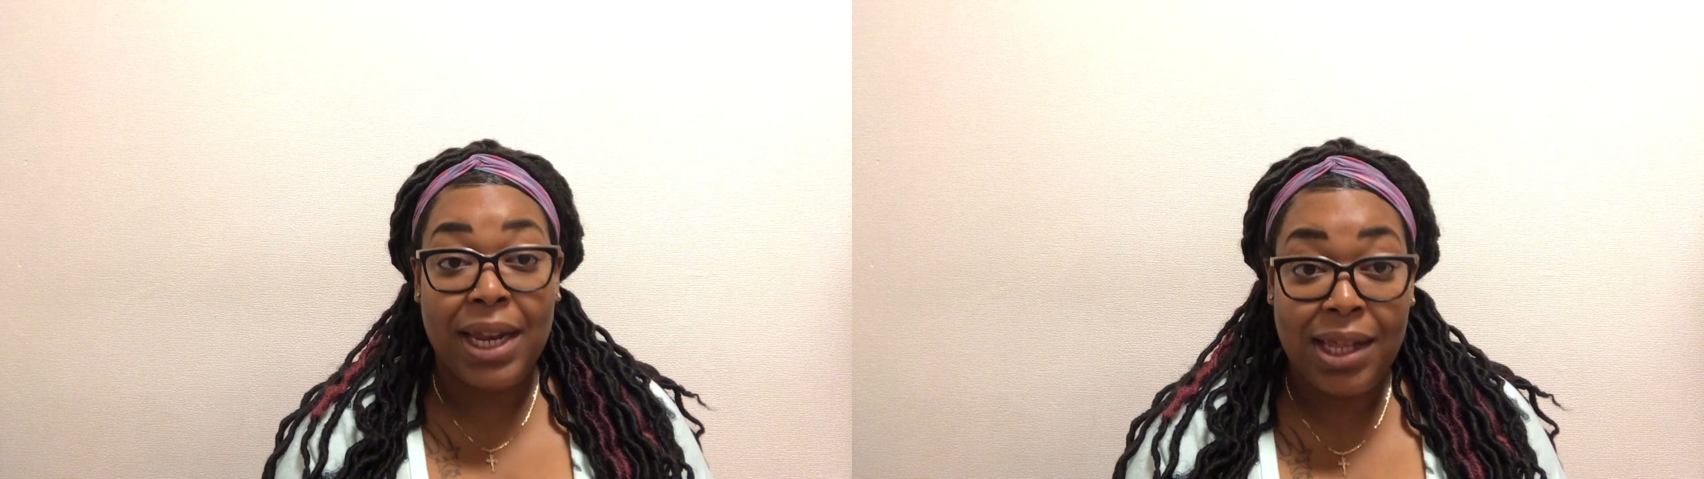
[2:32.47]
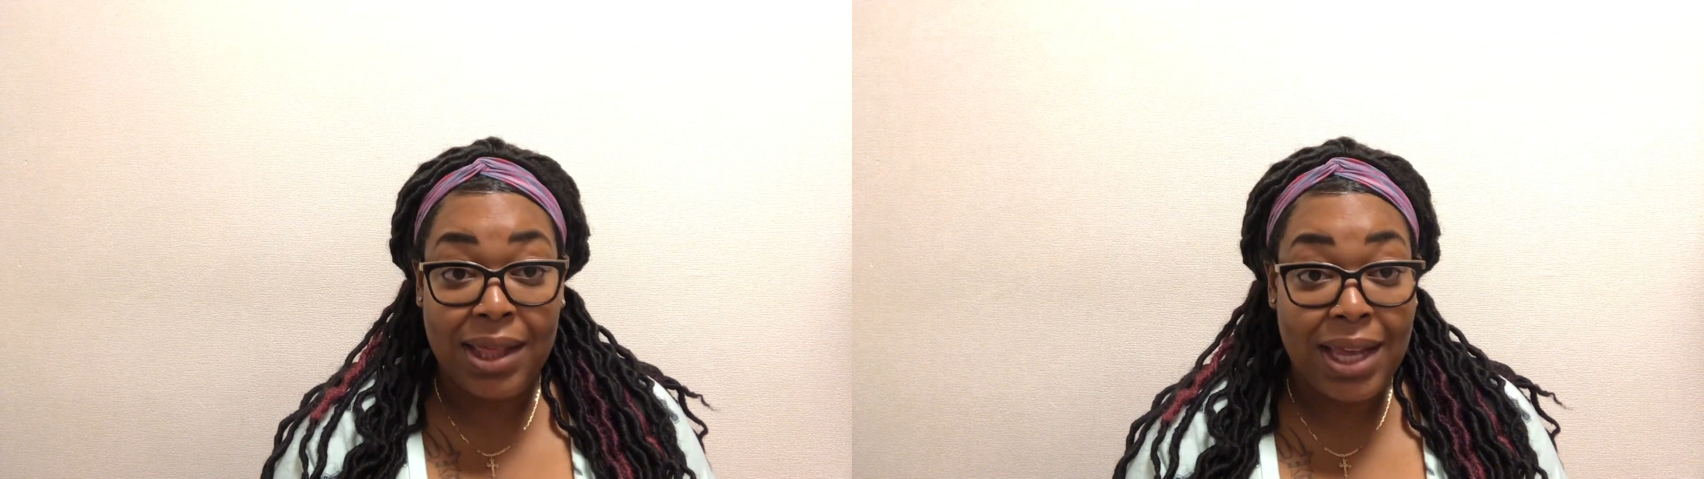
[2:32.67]

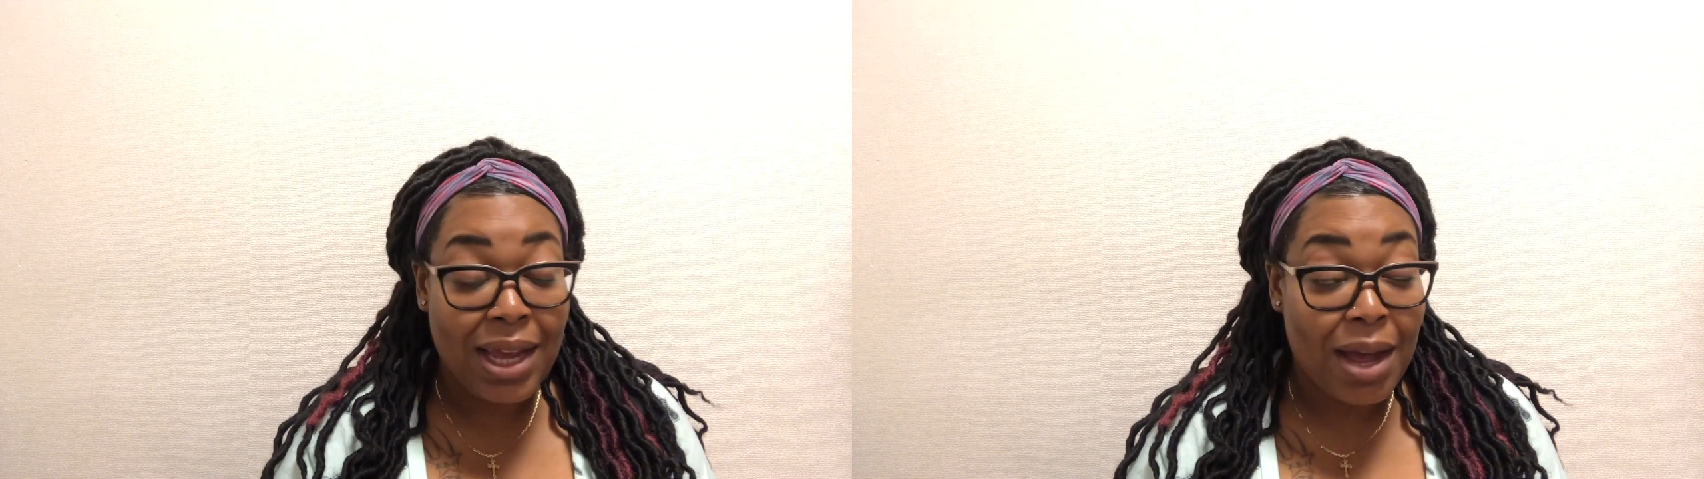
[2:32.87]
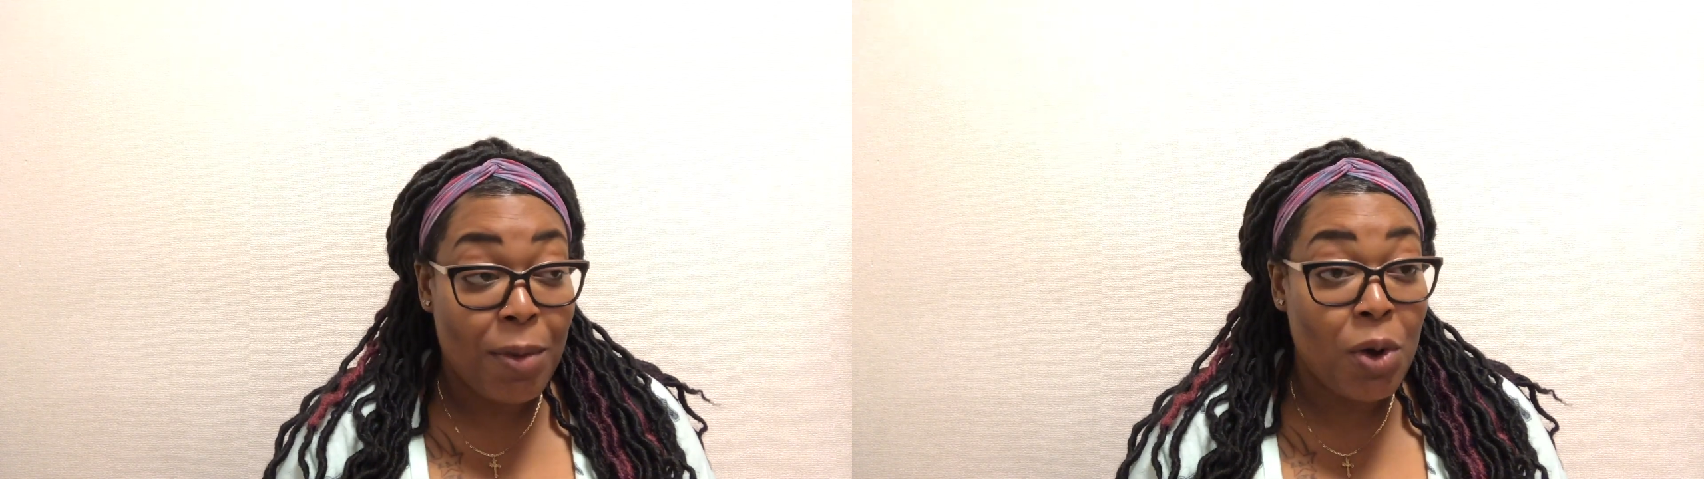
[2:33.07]

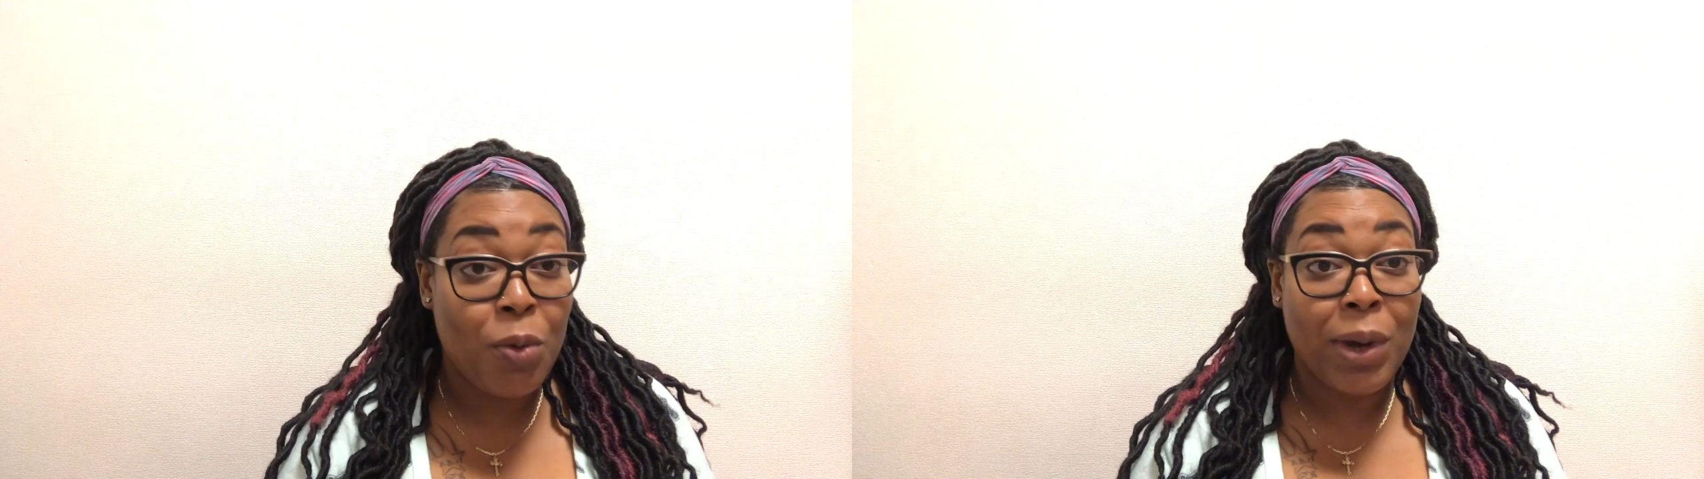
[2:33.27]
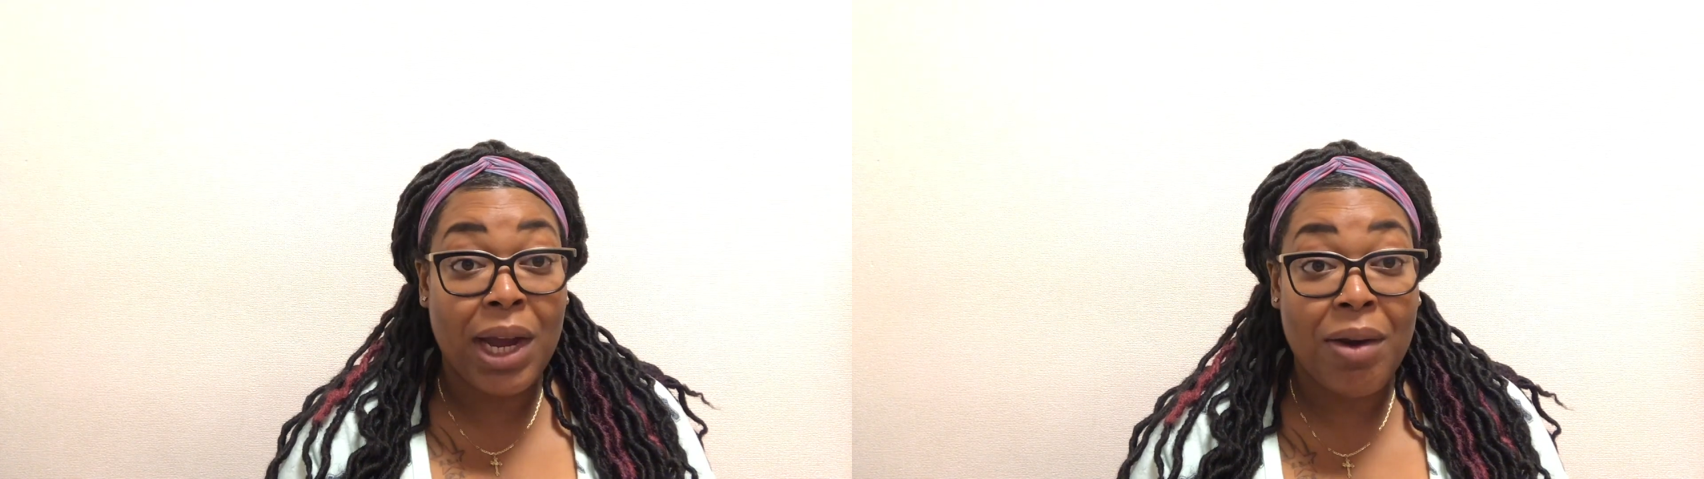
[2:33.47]
anything about
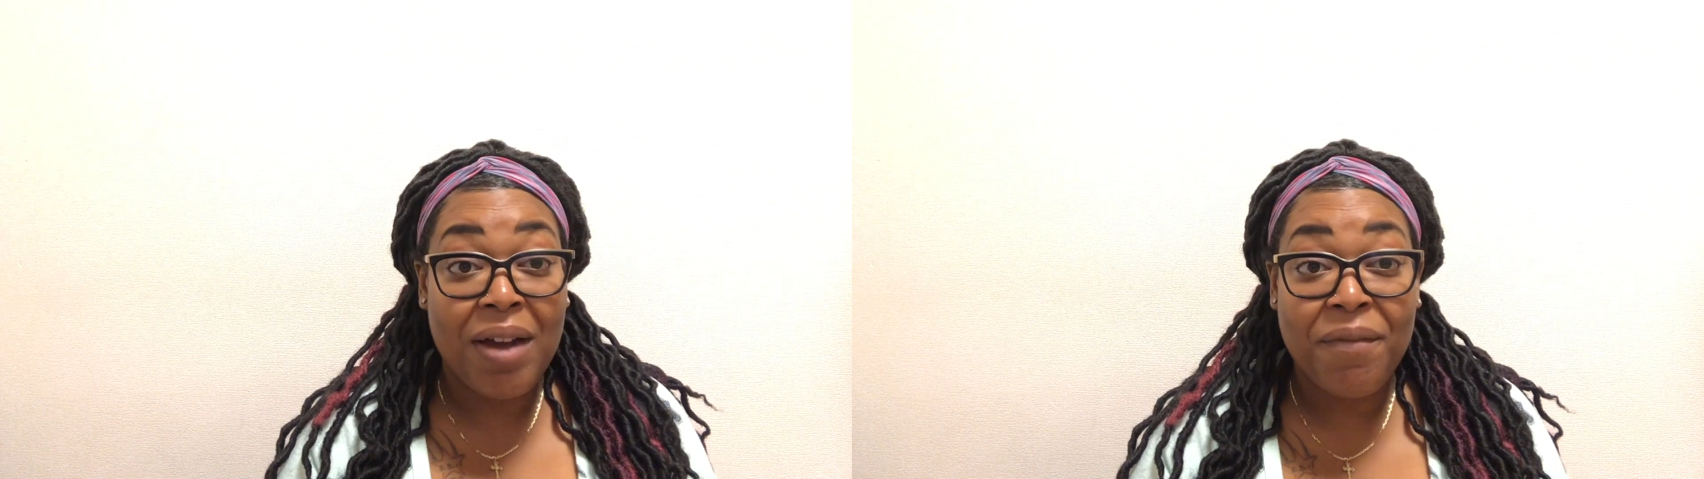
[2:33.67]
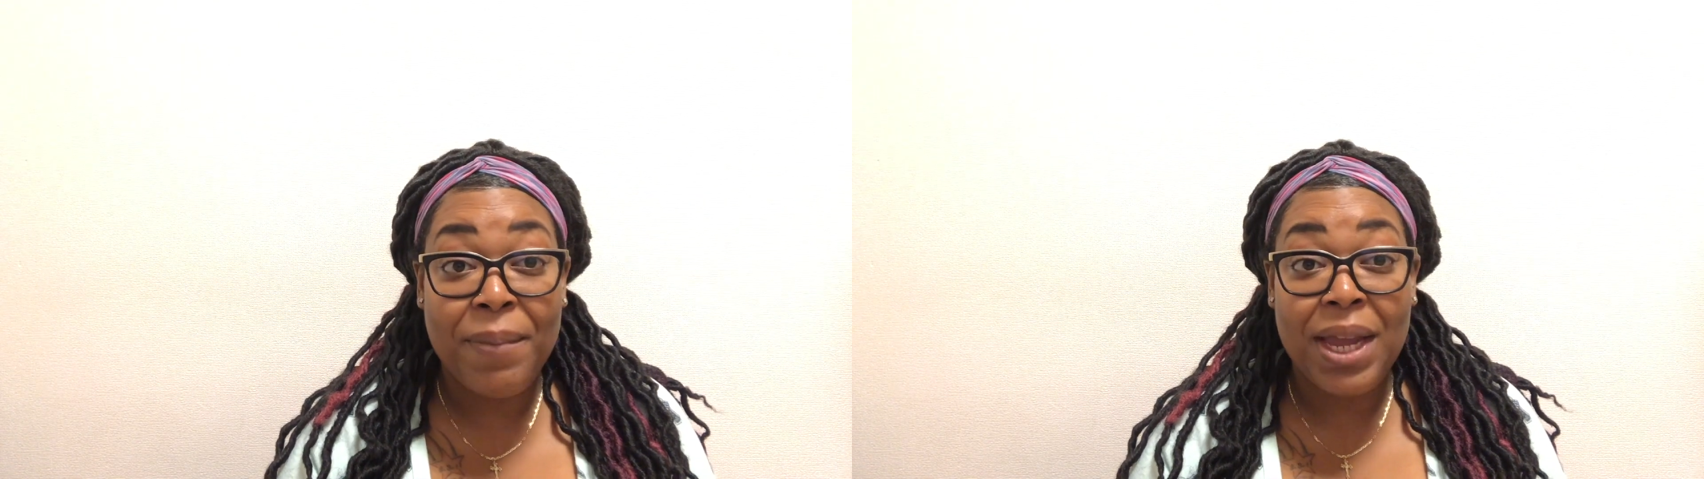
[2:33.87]
where
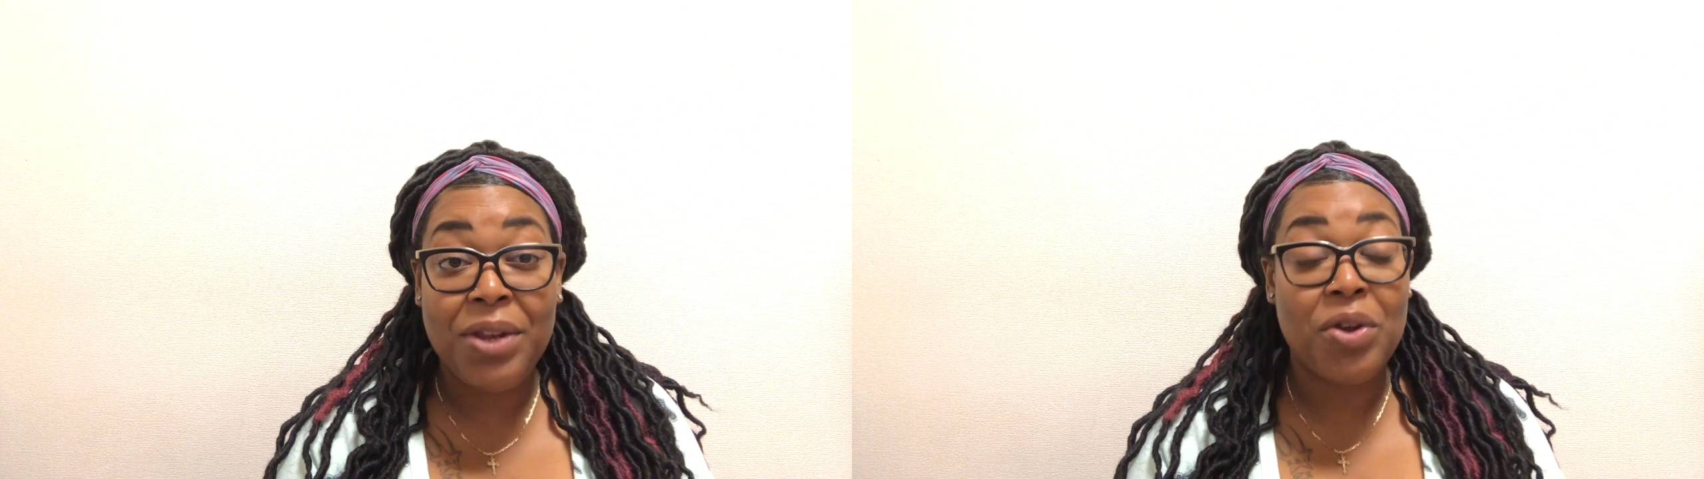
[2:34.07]
I've been.